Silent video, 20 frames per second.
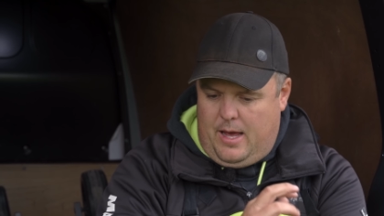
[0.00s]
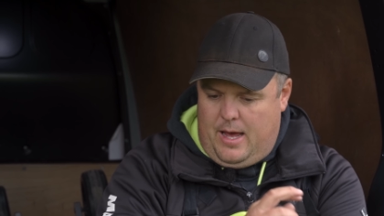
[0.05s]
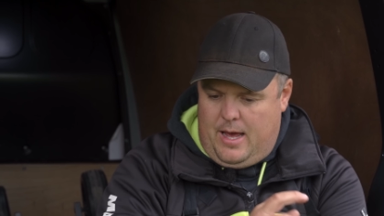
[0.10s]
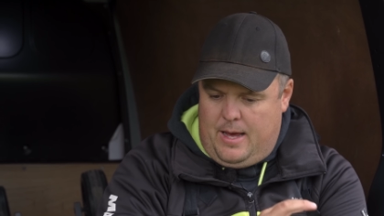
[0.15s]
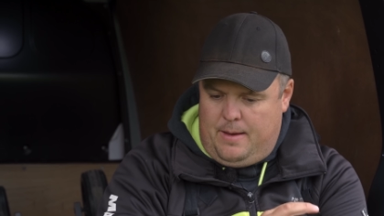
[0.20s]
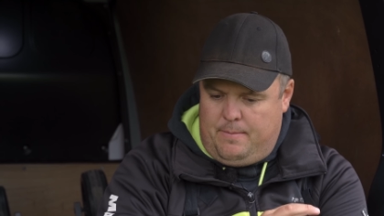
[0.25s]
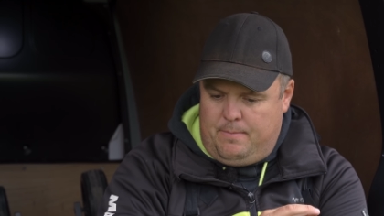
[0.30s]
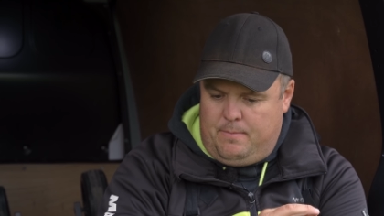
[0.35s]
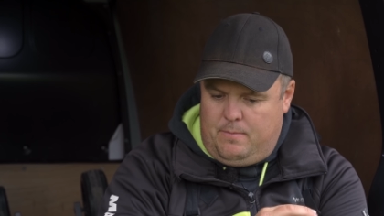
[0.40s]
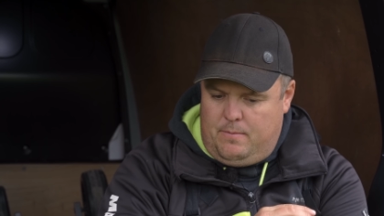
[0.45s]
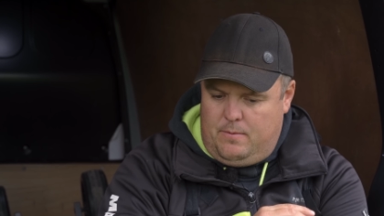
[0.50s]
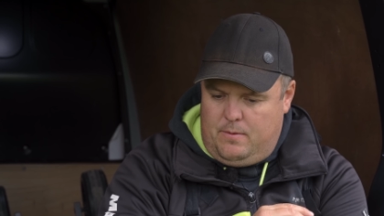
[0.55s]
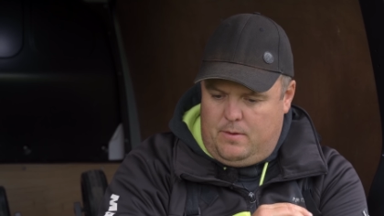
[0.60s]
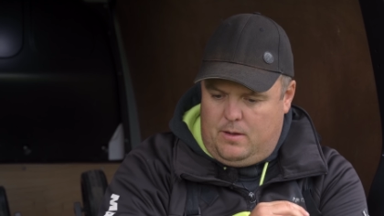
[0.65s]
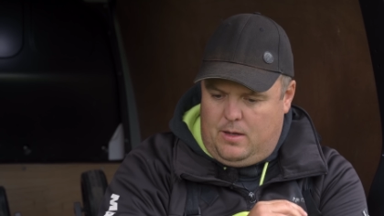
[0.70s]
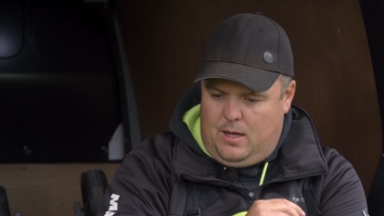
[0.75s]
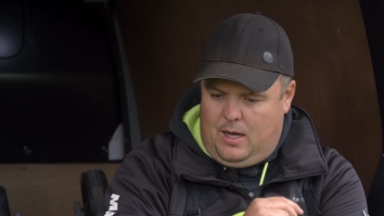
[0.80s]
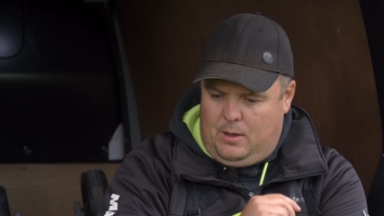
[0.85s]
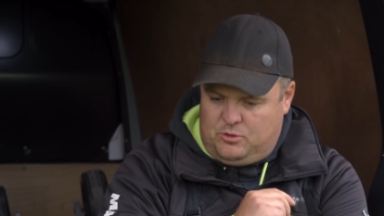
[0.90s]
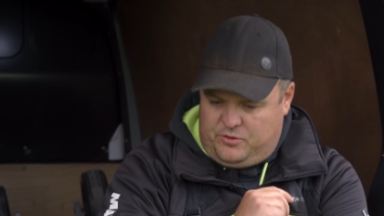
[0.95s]
Um,
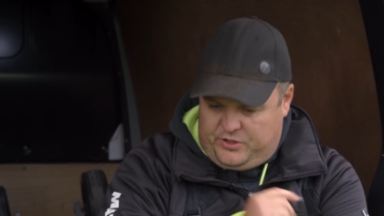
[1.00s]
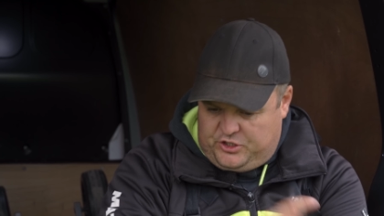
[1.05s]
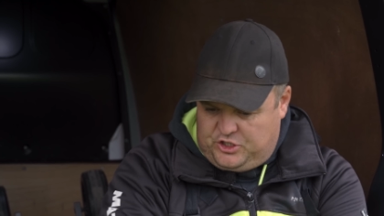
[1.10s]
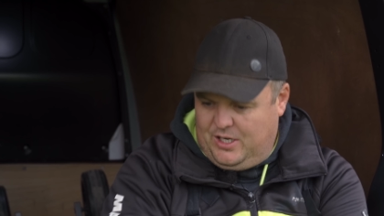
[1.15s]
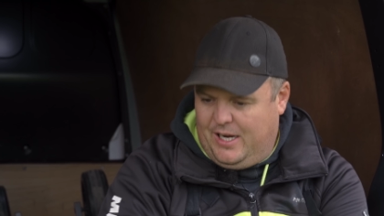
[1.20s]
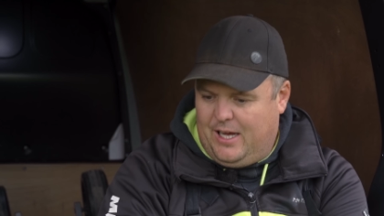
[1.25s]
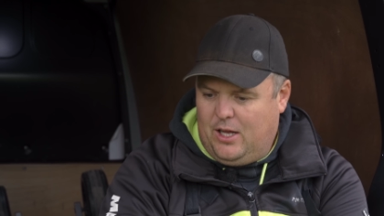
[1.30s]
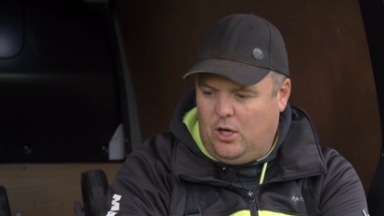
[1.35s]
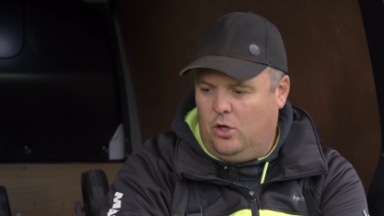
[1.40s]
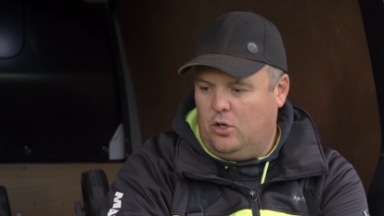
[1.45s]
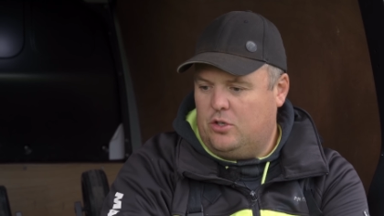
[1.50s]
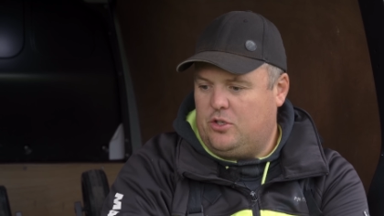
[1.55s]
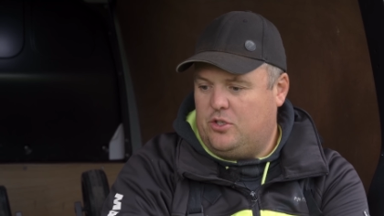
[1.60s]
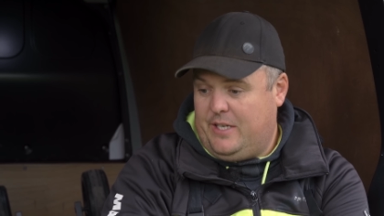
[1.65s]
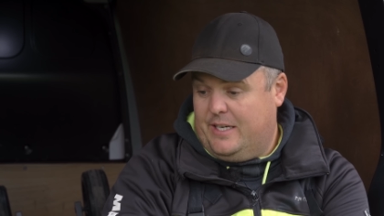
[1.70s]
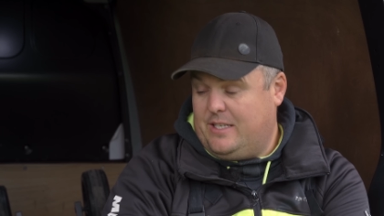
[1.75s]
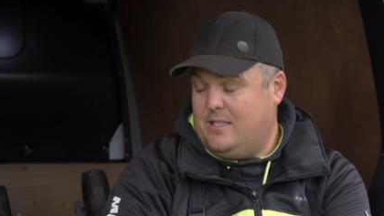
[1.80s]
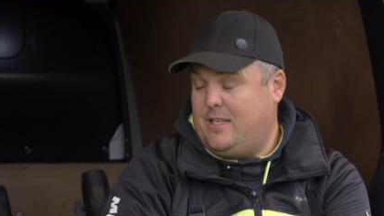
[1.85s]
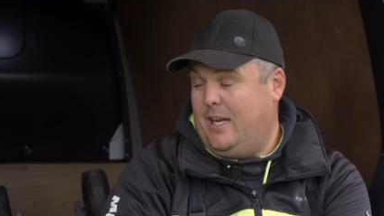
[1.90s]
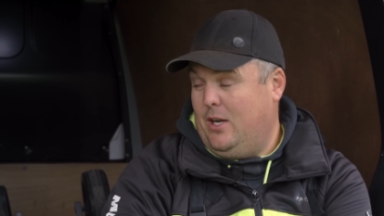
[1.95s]
I was fishing little hooks,
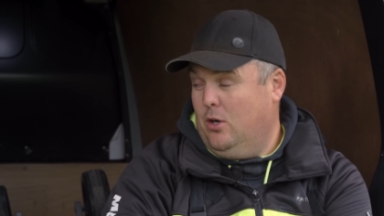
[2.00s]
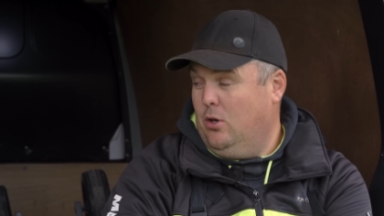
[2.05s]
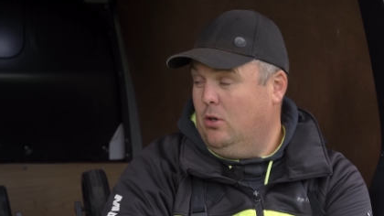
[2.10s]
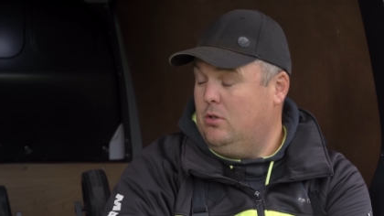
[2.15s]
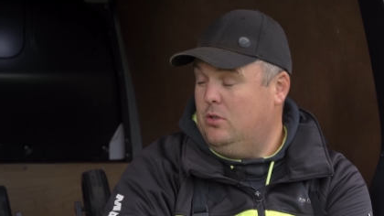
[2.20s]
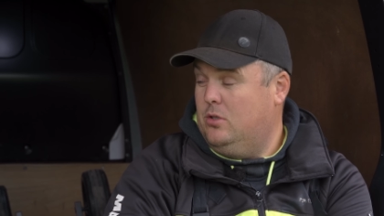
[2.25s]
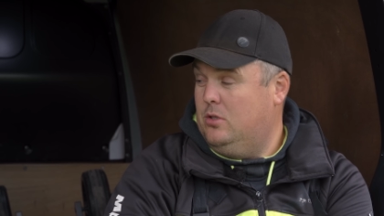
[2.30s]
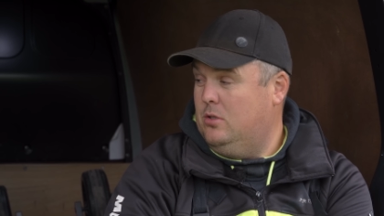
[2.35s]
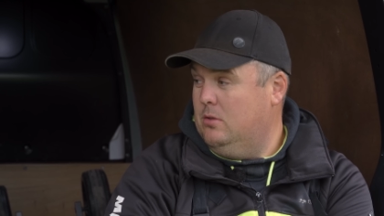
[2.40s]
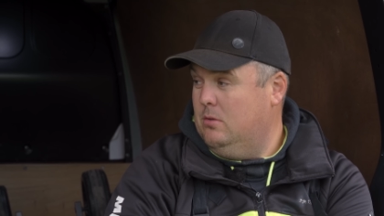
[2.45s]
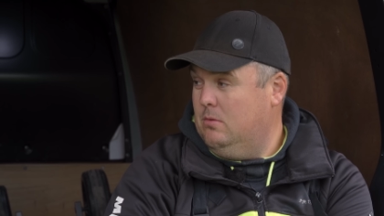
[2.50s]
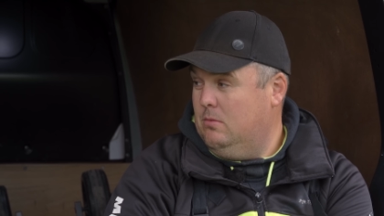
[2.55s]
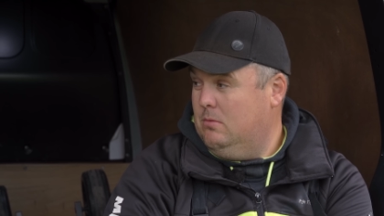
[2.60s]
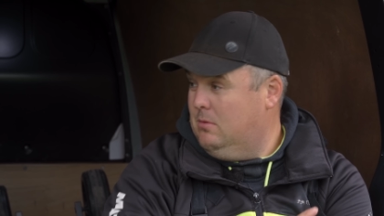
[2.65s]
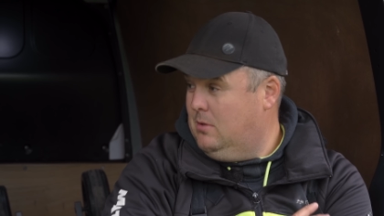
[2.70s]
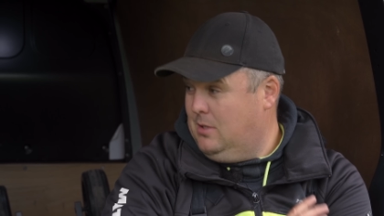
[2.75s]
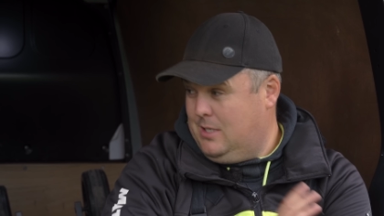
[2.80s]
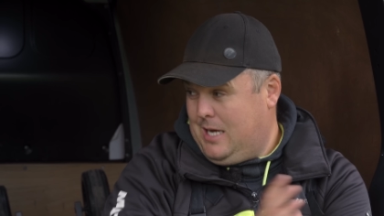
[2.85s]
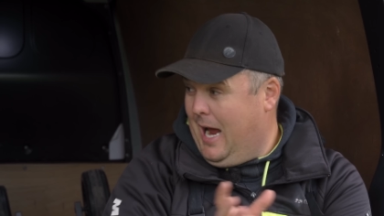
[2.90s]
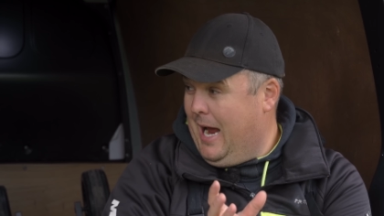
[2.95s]
16 hooks,
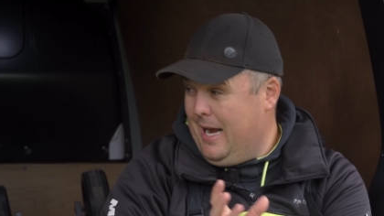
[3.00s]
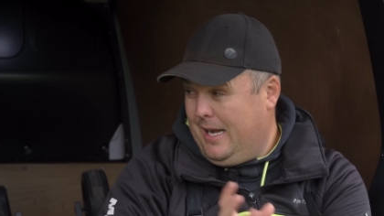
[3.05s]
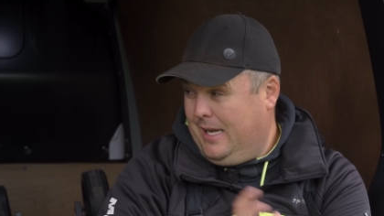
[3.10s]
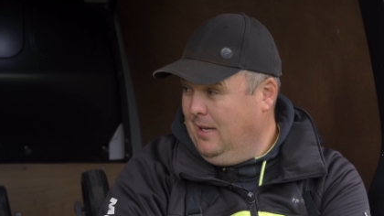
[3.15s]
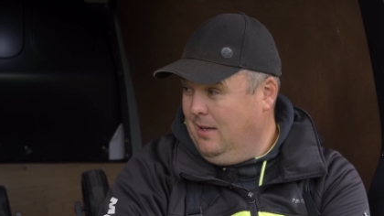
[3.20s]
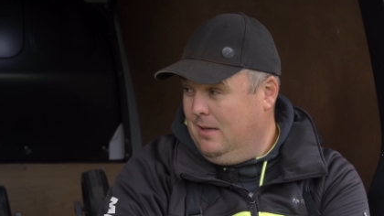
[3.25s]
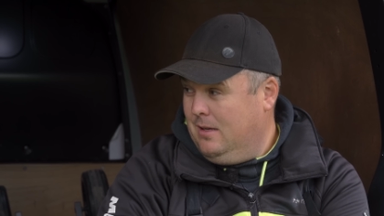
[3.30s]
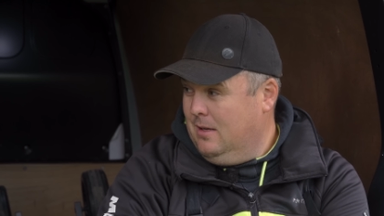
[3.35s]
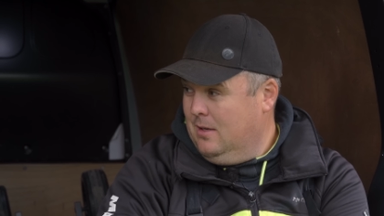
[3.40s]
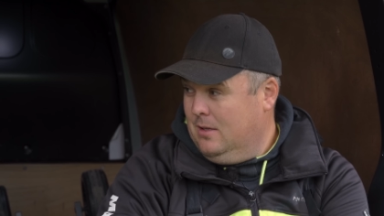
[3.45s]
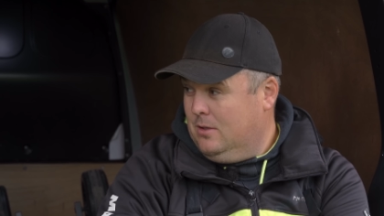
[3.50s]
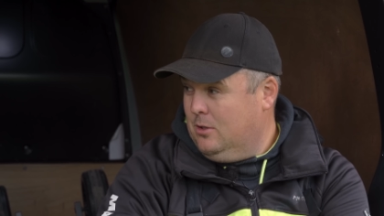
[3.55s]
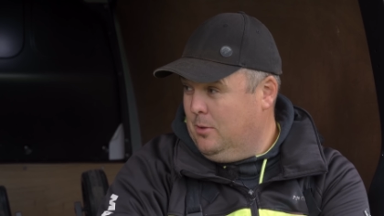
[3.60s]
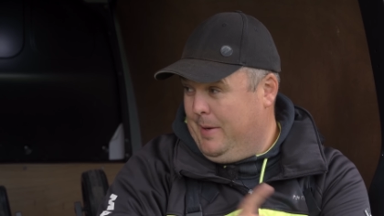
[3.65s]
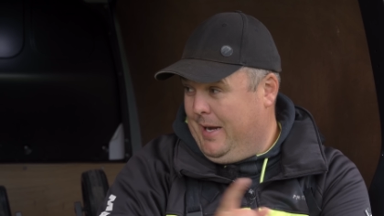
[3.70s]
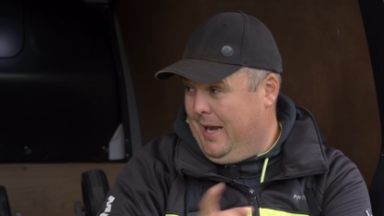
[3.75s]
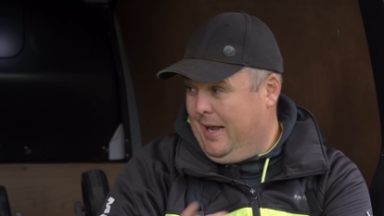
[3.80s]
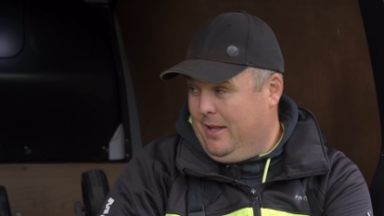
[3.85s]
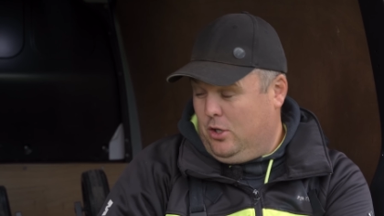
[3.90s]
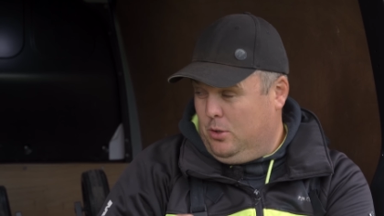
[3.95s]
right. tiny. I
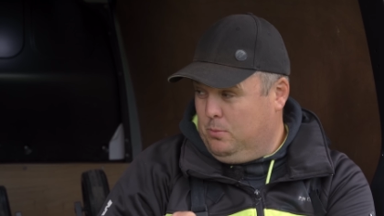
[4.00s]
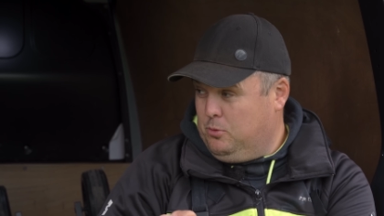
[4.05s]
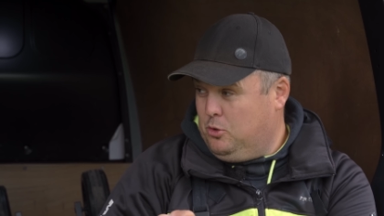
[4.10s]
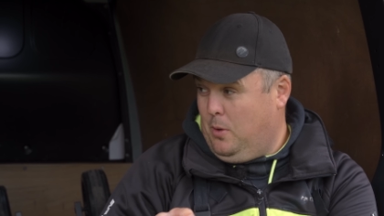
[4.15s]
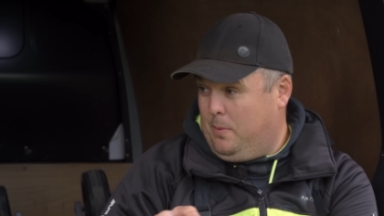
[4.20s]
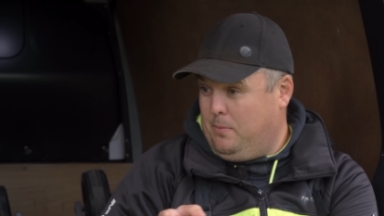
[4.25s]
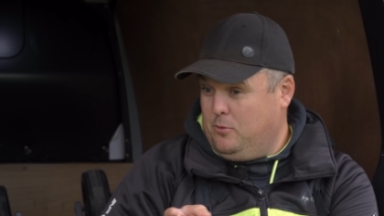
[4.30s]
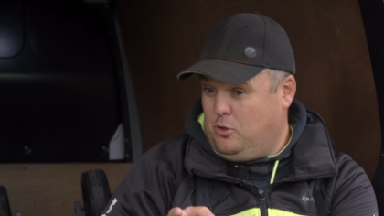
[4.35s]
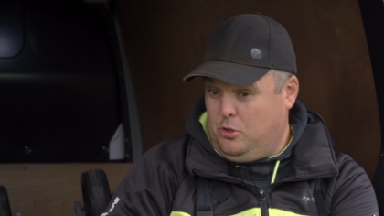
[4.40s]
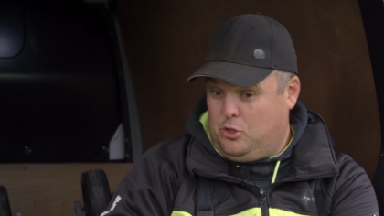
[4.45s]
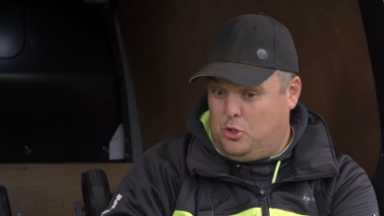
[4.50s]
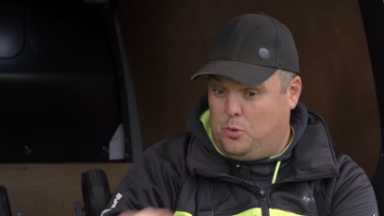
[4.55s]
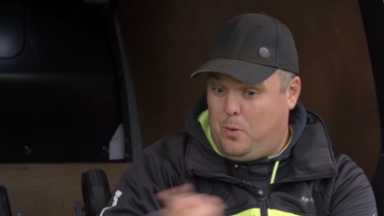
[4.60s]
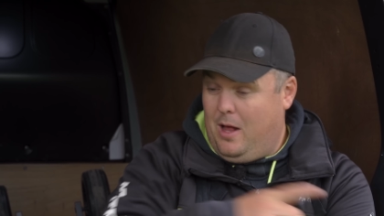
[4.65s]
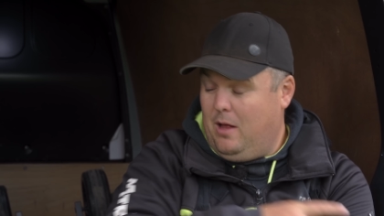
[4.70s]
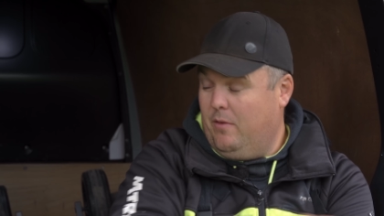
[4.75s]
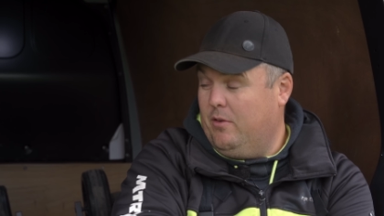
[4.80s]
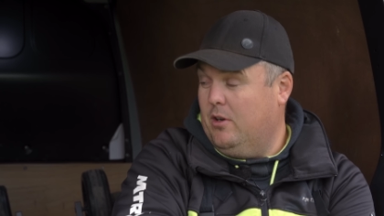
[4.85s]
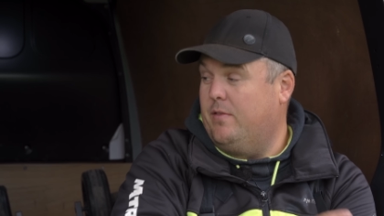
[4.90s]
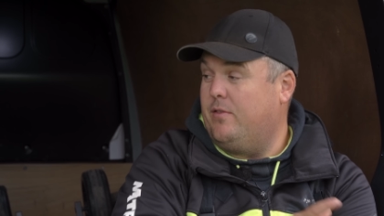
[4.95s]
mean, I ended up swapping to a
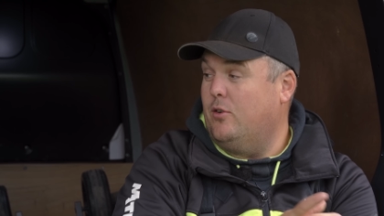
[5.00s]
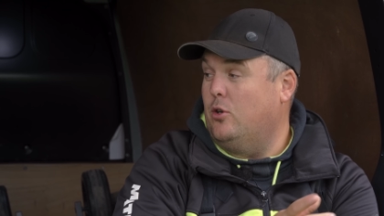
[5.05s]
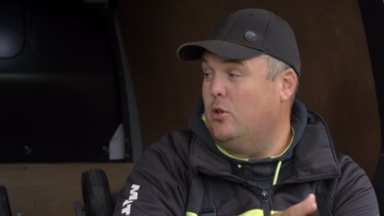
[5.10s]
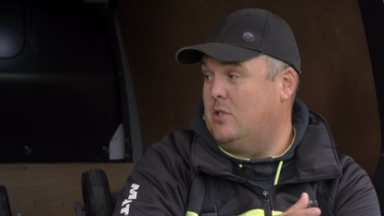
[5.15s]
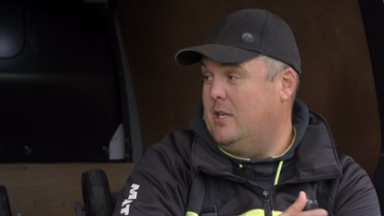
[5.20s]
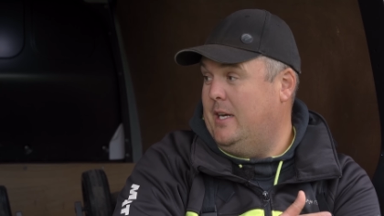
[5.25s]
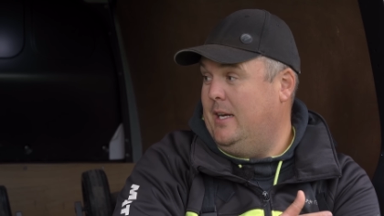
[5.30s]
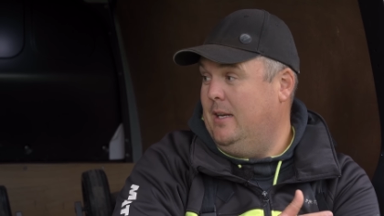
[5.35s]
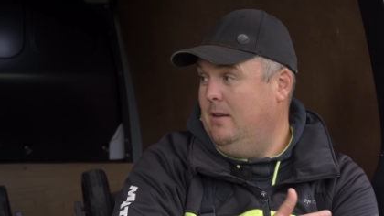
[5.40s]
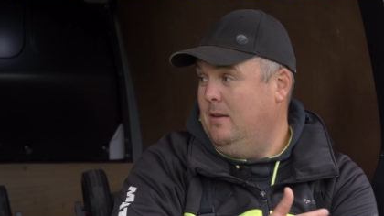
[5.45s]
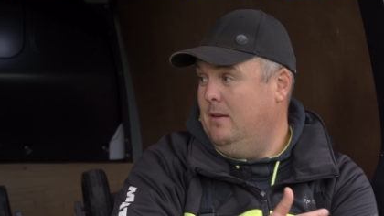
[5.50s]
12 and a 14.